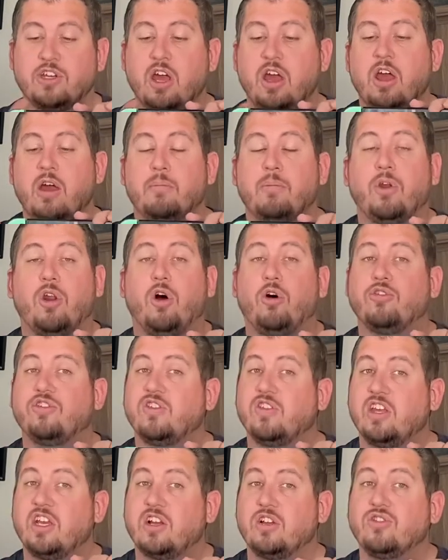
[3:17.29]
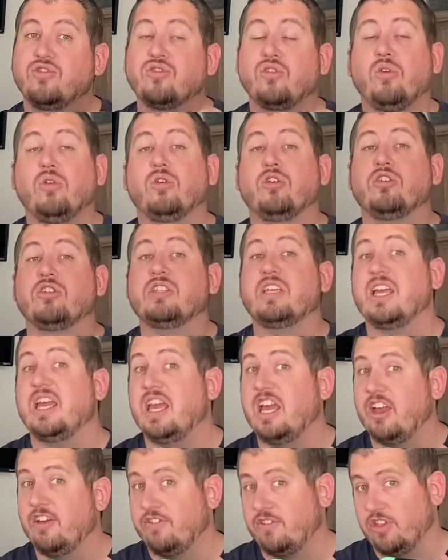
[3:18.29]
but also the controllers
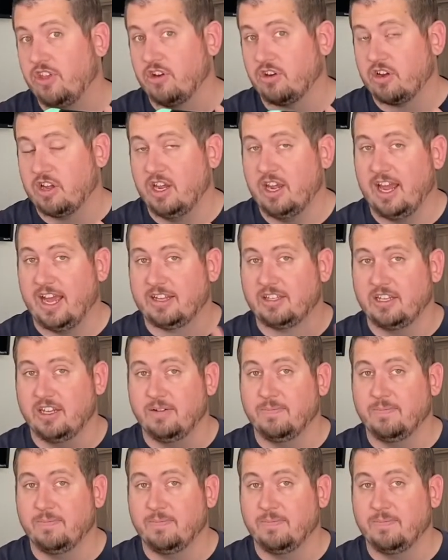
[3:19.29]
if they're connected.